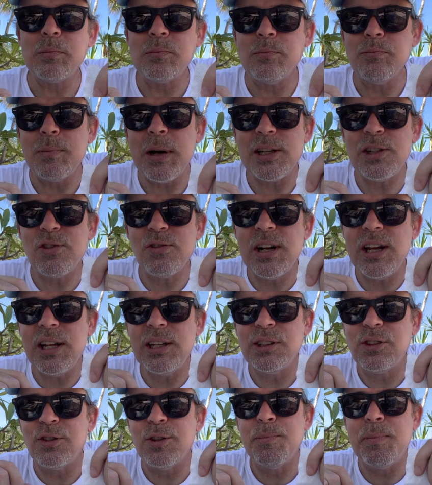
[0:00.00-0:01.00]
Mozzarella
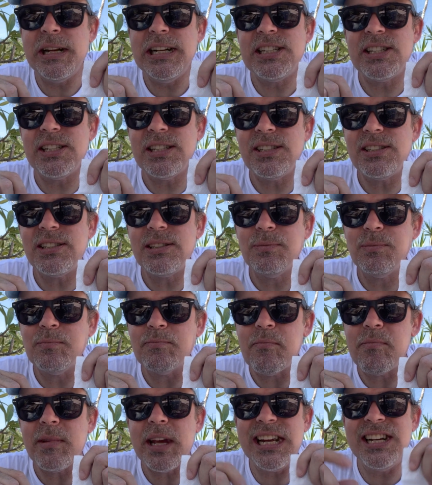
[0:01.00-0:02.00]
is for pizzas
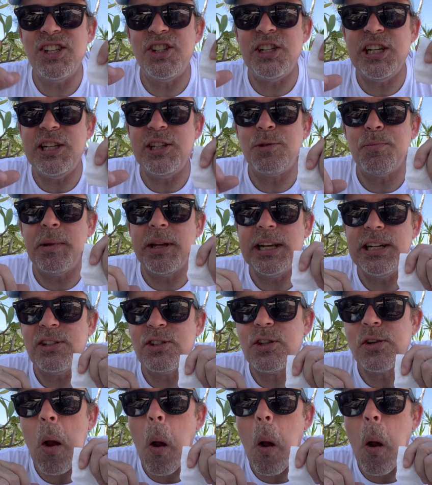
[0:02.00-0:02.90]
and cheese plates,